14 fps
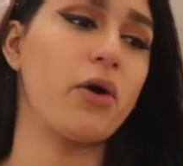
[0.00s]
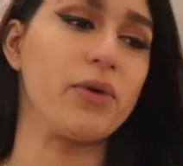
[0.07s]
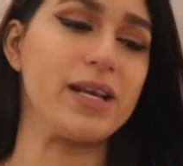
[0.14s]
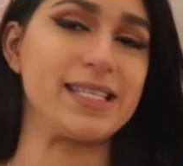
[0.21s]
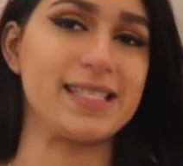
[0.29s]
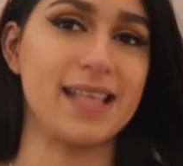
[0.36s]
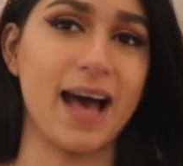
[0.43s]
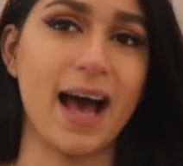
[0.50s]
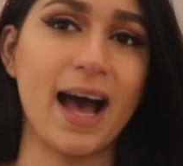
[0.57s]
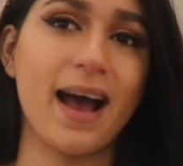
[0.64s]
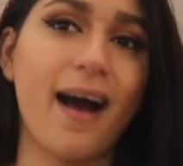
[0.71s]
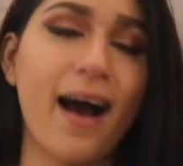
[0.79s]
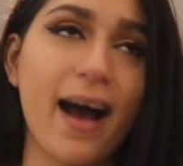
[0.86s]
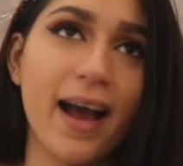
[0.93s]
is
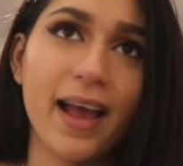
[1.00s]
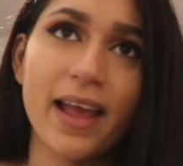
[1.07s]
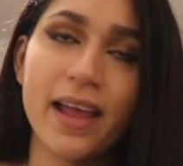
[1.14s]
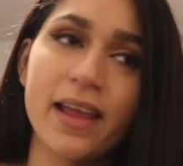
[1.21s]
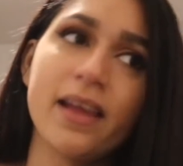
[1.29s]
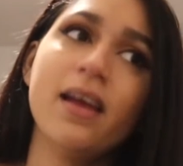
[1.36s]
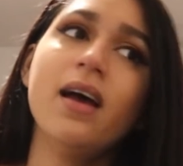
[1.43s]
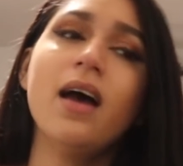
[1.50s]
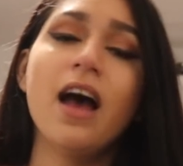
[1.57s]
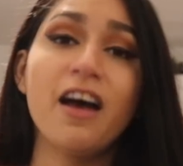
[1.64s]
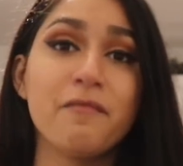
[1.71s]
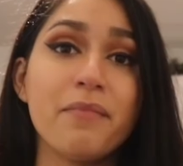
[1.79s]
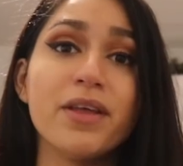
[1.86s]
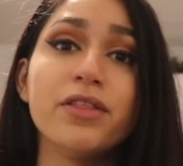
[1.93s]
that I
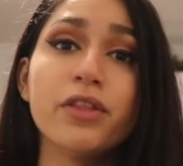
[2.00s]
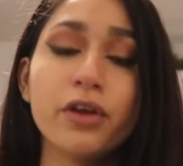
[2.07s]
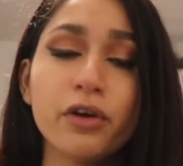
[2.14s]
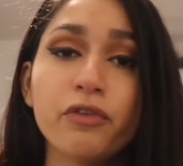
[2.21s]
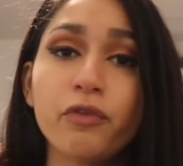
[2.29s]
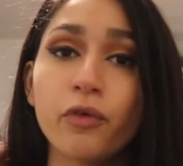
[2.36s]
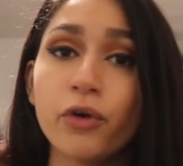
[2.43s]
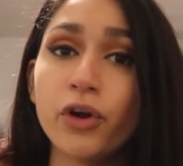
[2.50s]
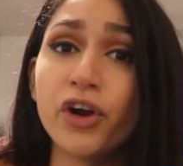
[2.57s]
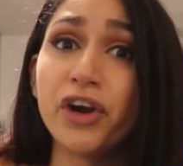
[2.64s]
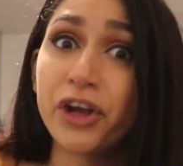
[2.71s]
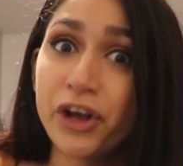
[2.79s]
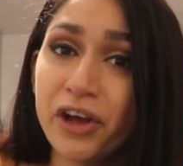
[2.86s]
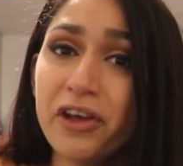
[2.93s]
have been there for
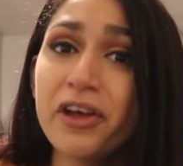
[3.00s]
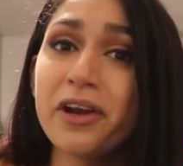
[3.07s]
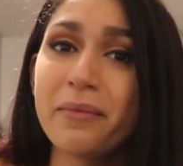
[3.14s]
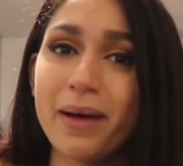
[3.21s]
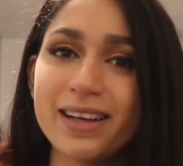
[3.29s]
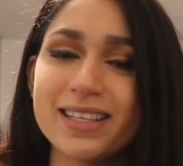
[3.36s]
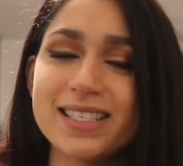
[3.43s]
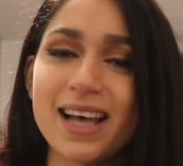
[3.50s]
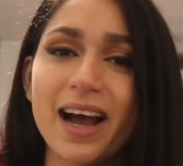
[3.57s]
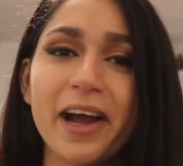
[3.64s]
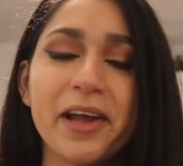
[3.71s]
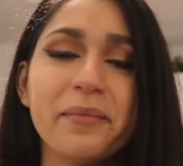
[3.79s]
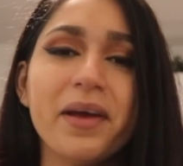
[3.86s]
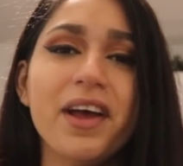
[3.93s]
a good amount of
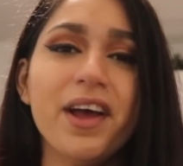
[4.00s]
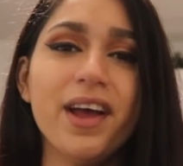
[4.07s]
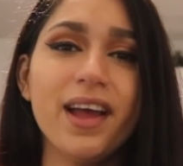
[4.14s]
time,